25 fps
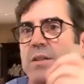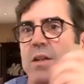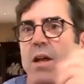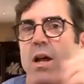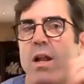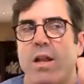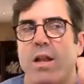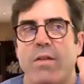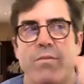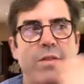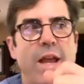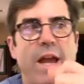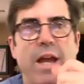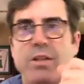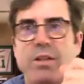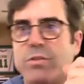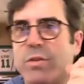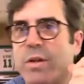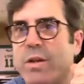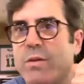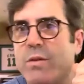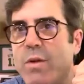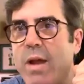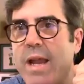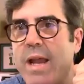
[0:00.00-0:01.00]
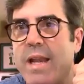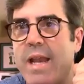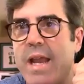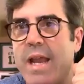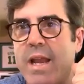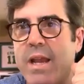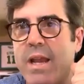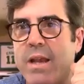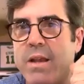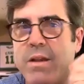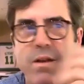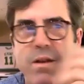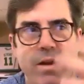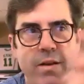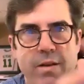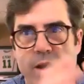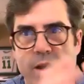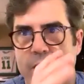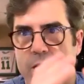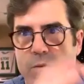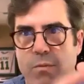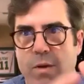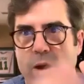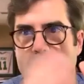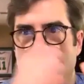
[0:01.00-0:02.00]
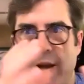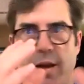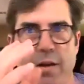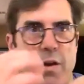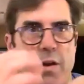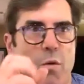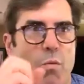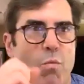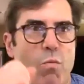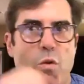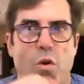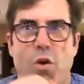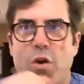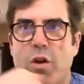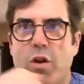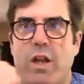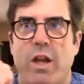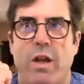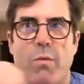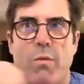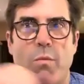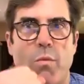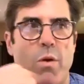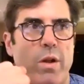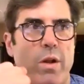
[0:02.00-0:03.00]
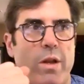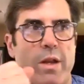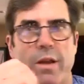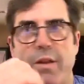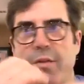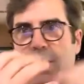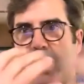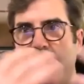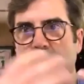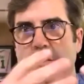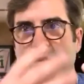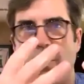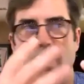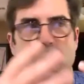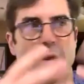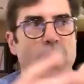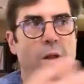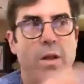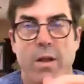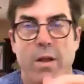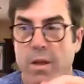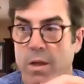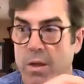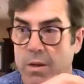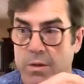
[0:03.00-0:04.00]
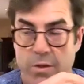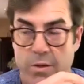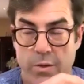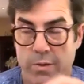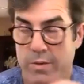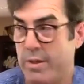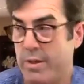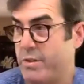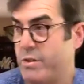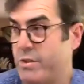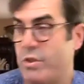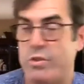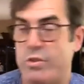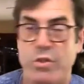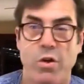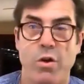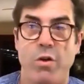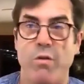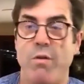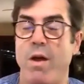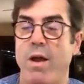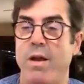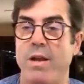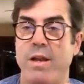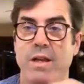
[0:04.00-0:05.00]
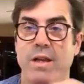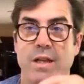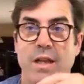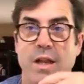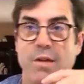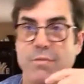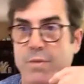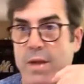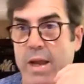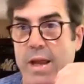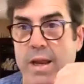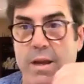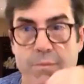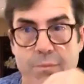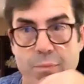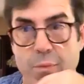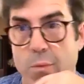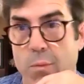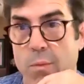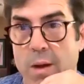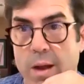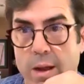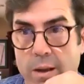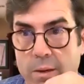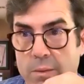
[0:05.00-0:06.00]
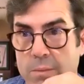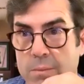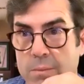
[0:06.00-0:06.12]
I'll have guys who hit right-handed, and they hit right, and they're working and things on. Dude, let's just turn around and hit left-handed for a while.